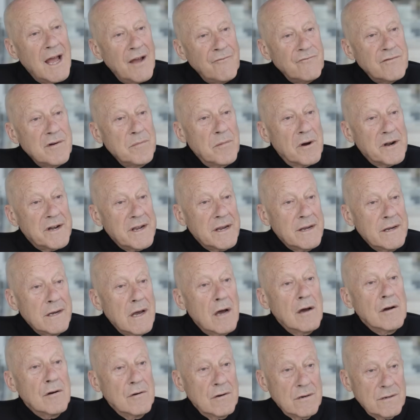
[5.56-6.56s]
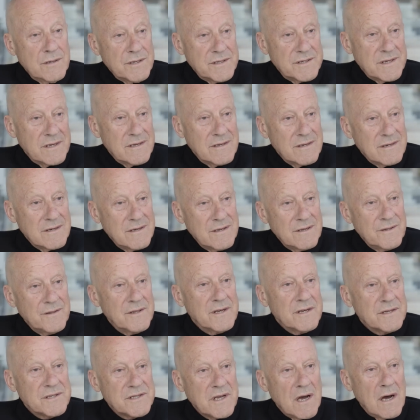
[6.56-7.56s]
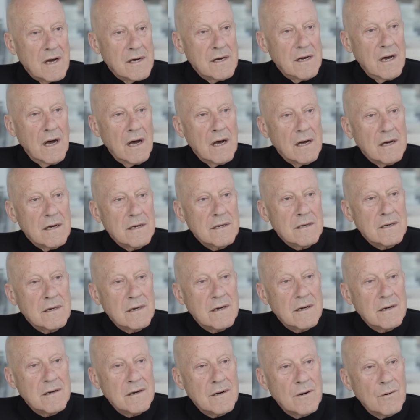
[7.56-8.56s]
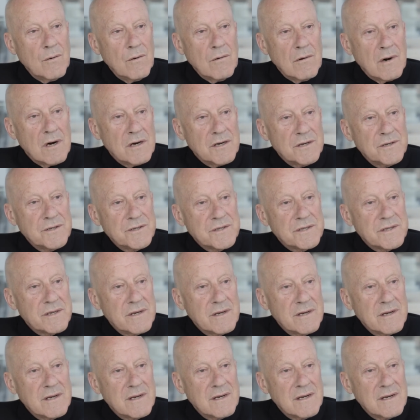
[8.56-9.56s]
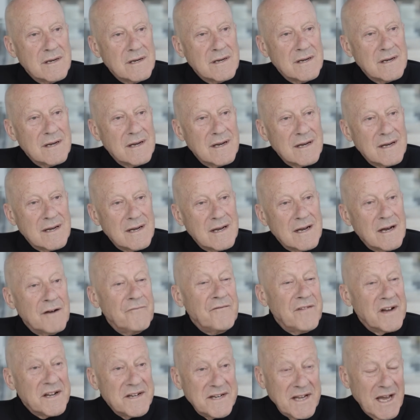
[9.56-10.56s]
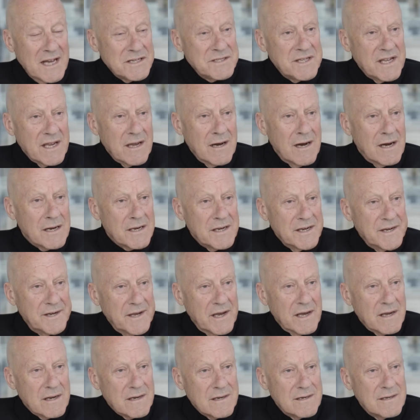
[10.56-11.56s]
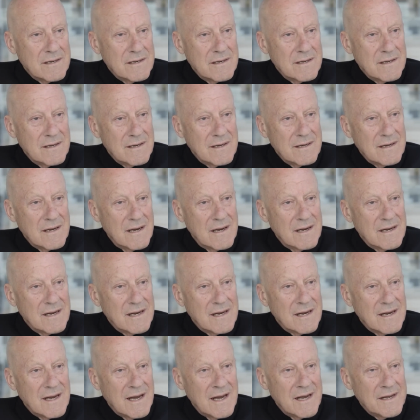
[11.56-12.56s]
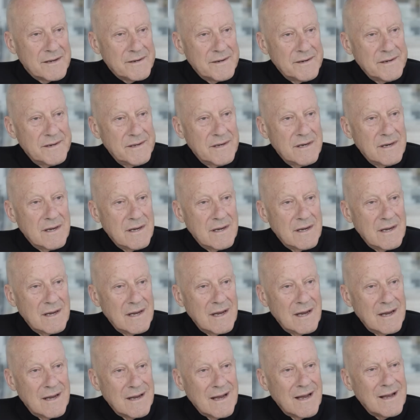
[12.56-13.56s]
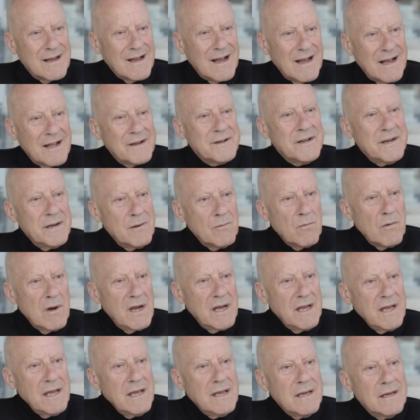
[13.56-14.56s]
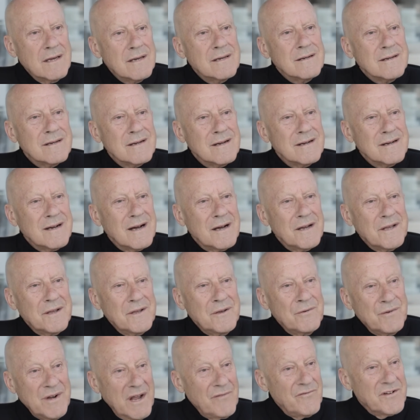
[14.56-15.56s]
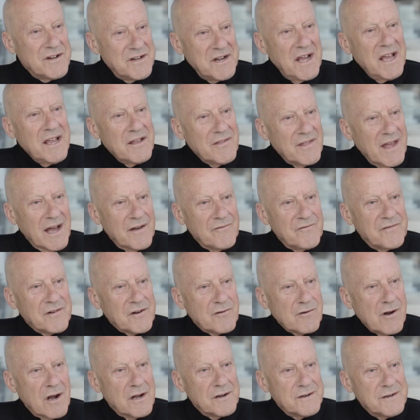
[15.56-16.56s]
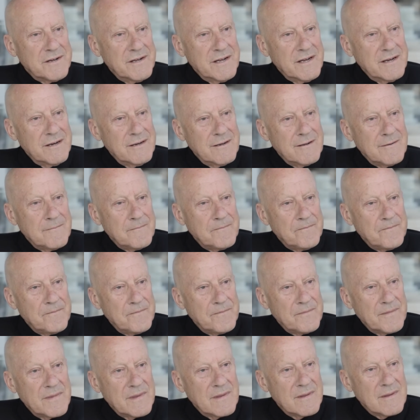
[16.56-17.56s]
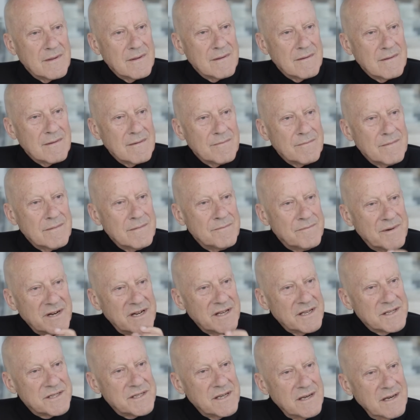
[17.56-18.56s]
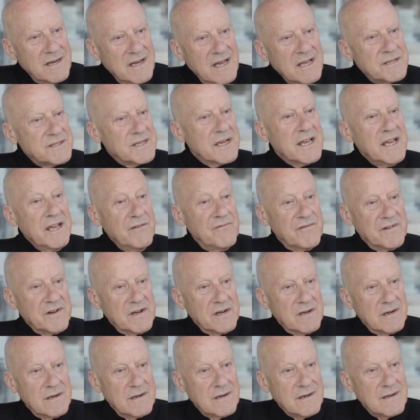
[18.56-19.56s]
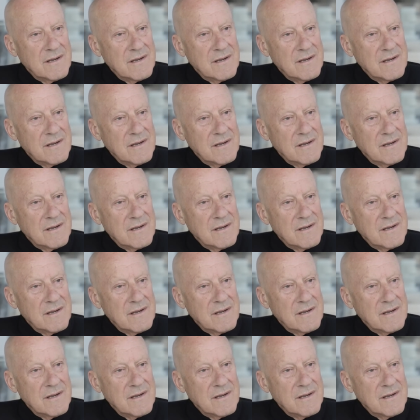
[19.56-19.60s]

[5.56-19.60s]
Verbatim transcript: everybody knows that Zaha was a fantastic architect, and in a way you never take that for granted, but it's a given.